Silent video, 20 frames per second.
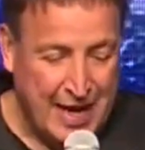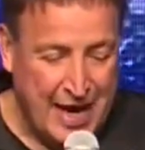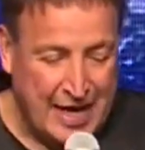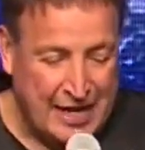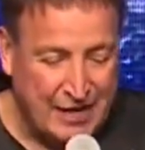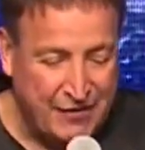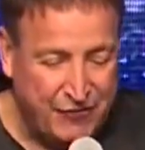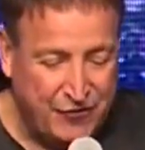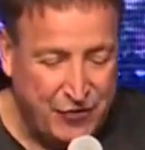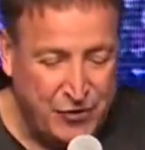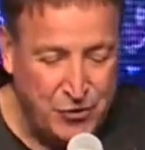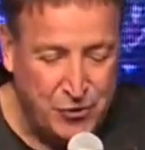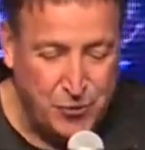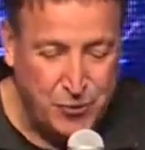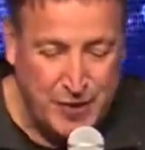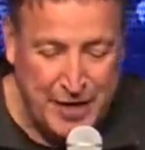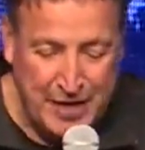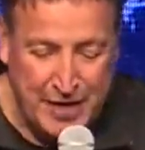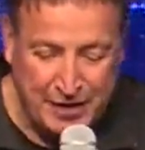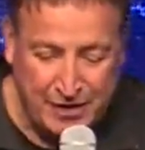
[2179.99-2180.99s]
And if you
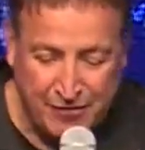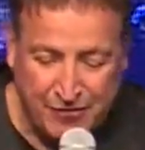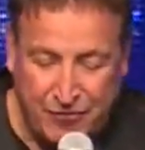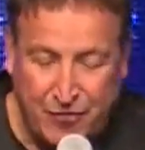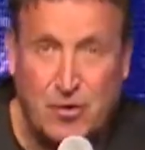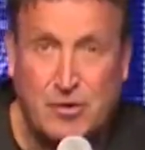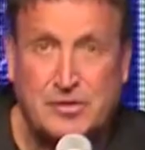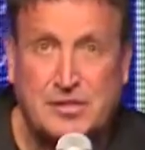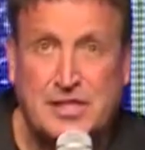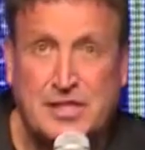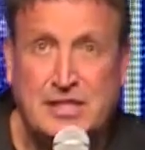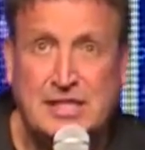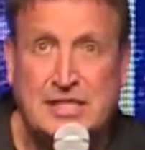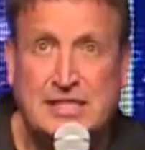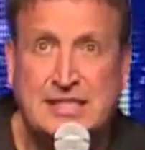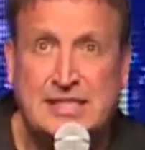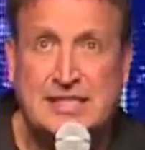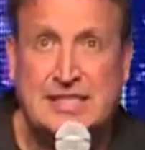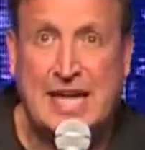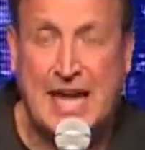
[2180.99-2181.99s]
read the verse in
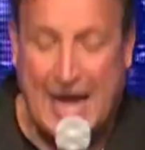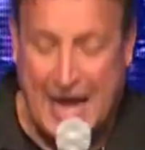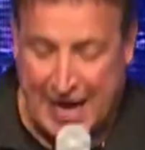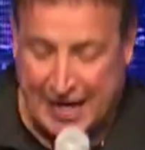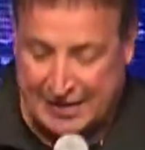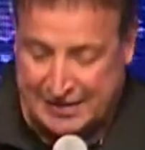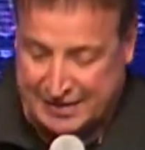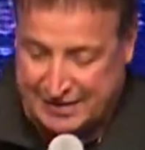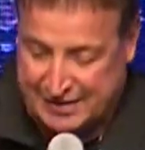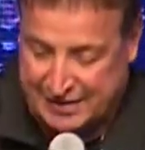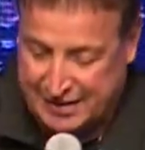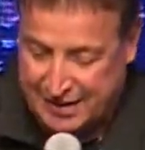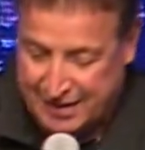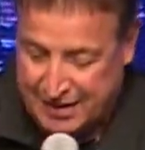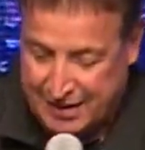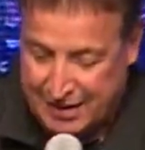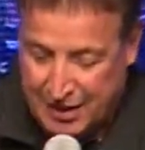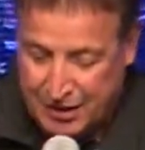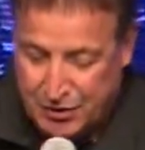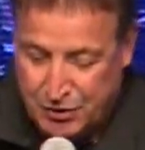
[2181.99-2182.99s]
this text,
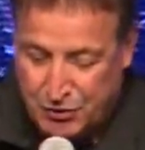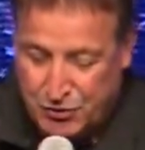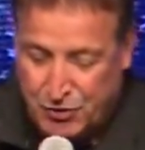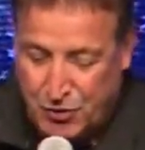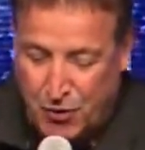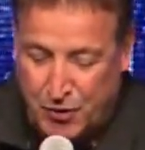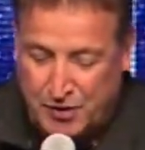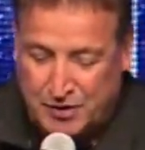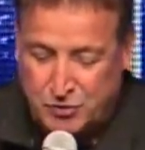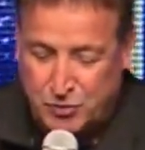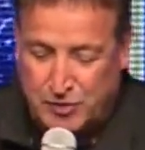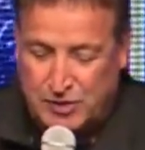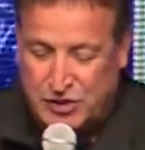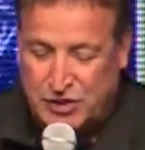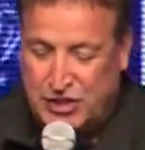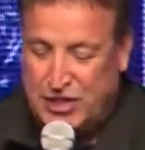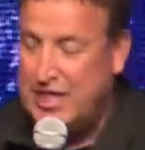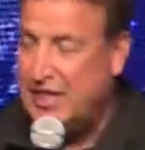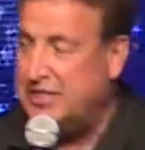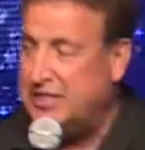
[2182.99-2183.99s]
you'll notice what
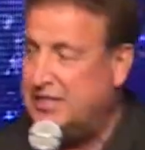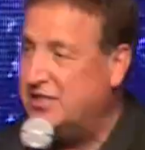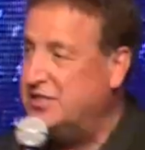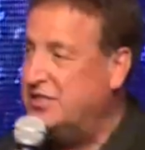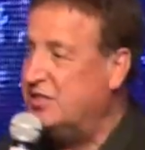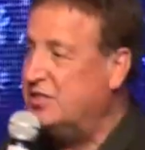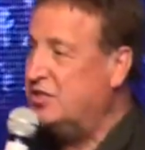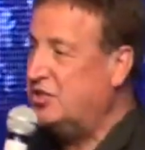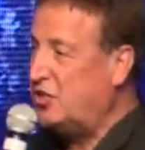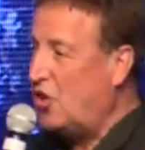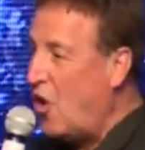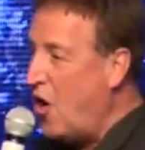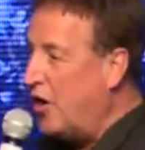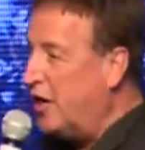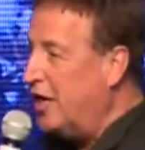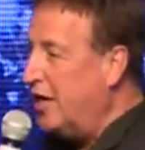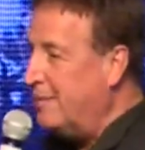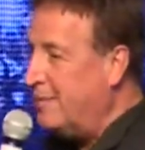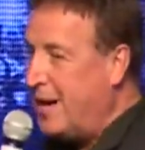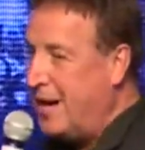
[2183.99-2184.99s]
Jesus is
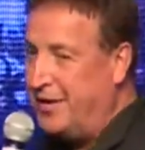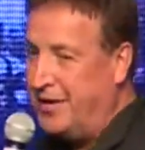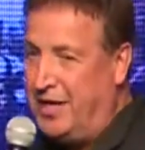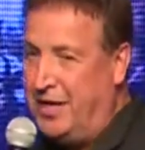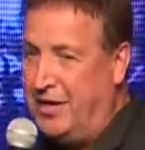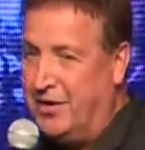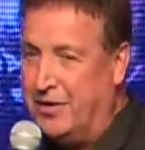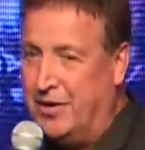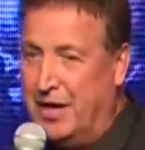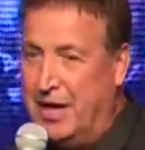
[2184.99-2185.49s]
talking about here.